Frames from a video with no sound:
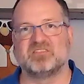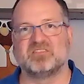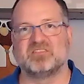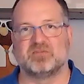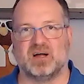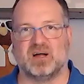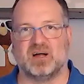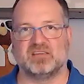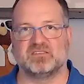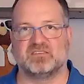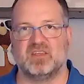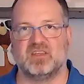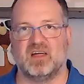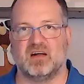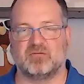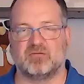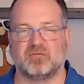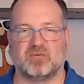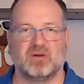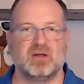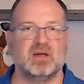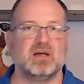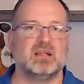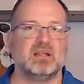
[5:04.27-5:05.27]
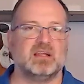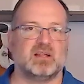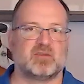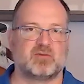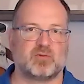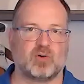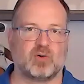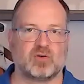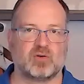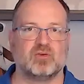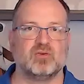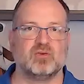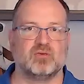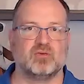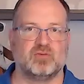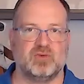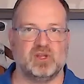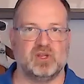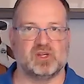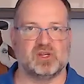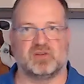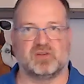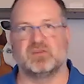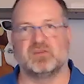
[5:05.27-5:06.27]
Fast enough. Let's focus on new
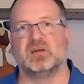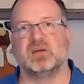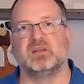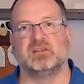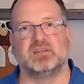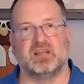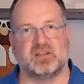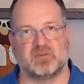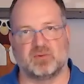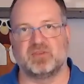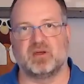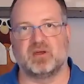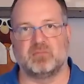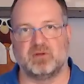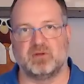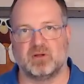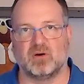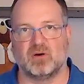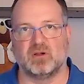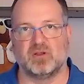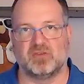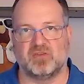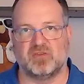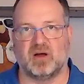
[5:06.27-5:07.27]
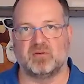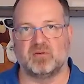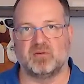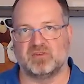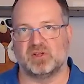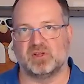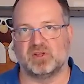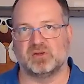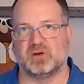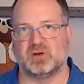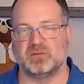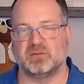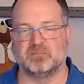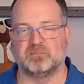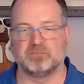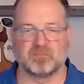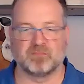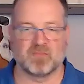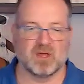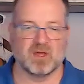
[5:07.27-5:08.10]
features. That's what's happening all the time, essentially, right?